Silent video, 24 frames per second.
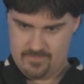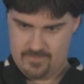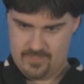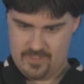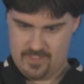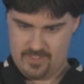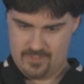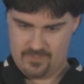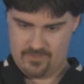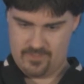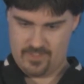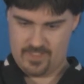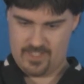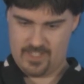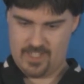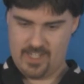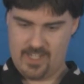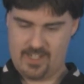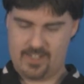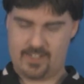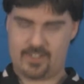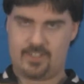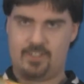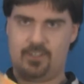You
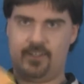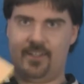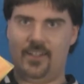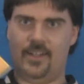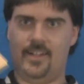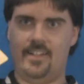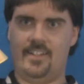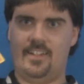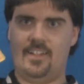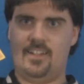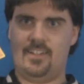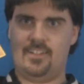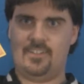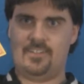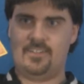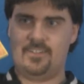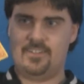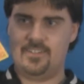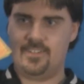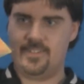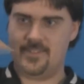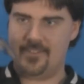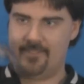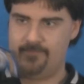got a, gl uh,
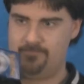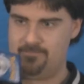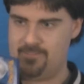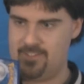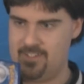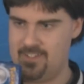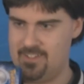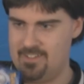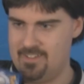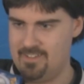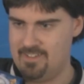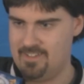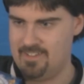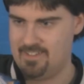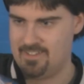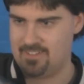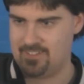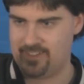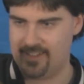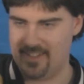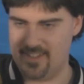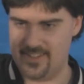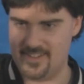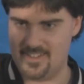uh,
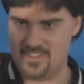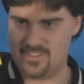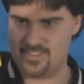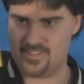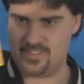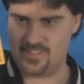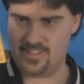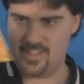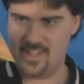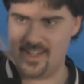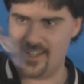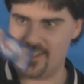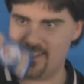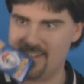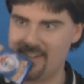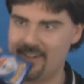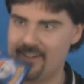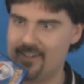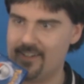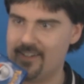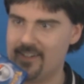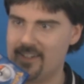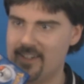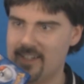
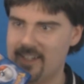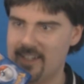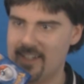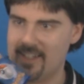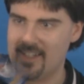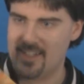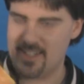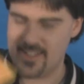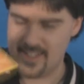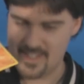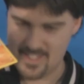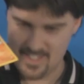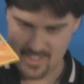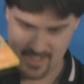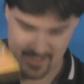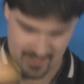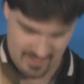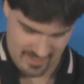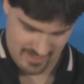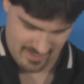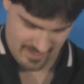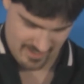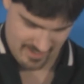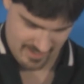Glygar.
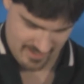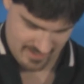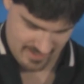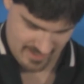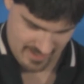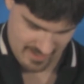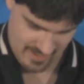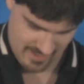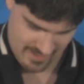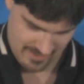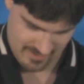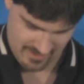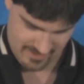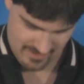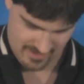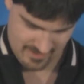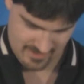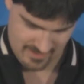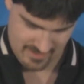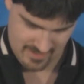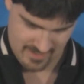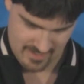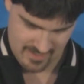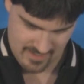Uh, yeah.
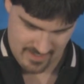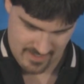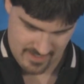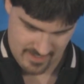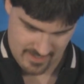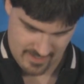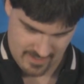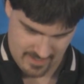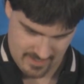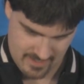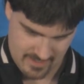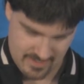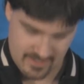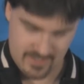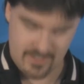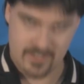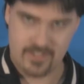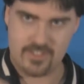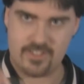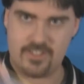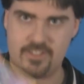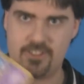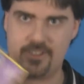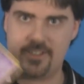Uh,
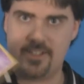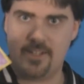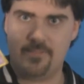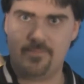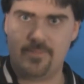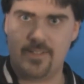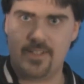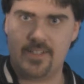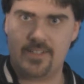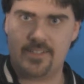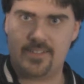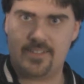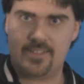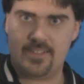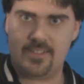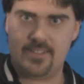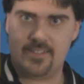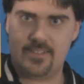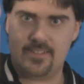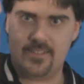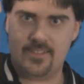Shupit.